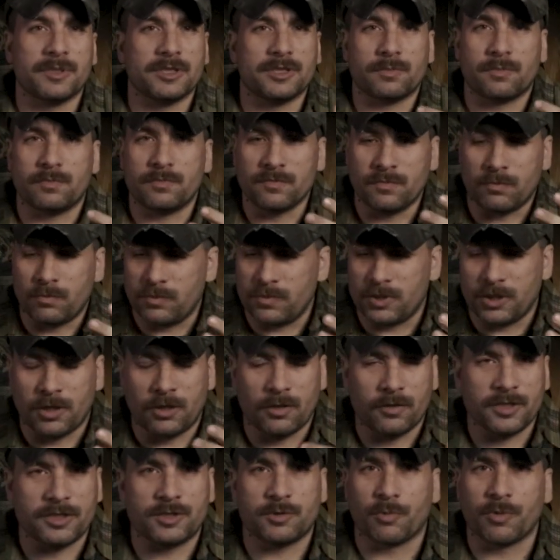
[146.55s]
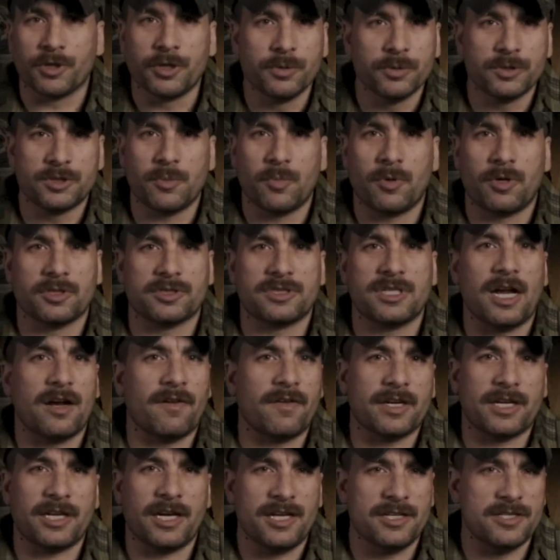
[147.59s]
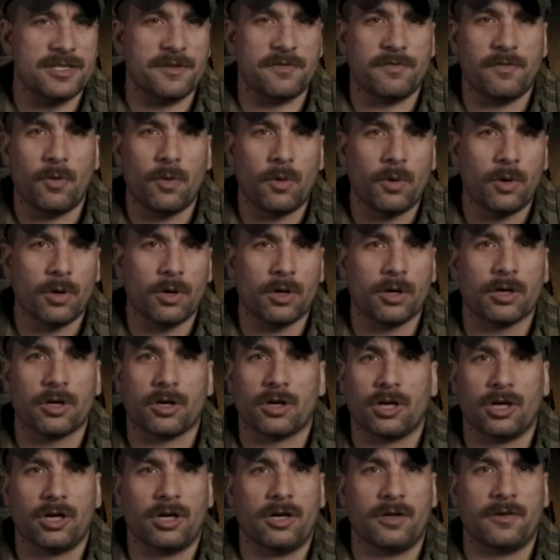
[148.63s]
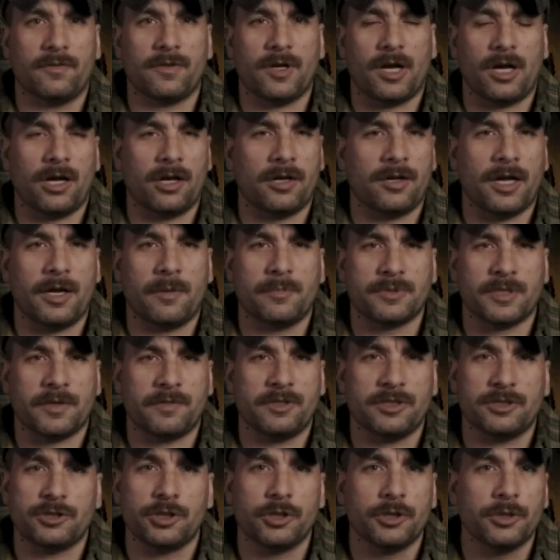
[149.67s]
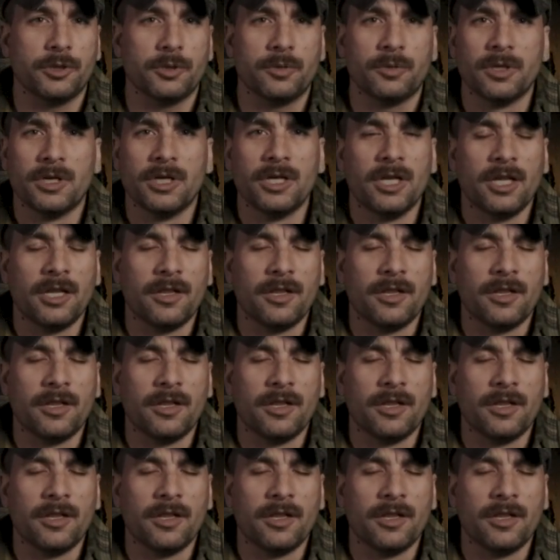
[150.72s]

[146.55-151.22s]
It's it's reusable. It's not like an AT4 or a M72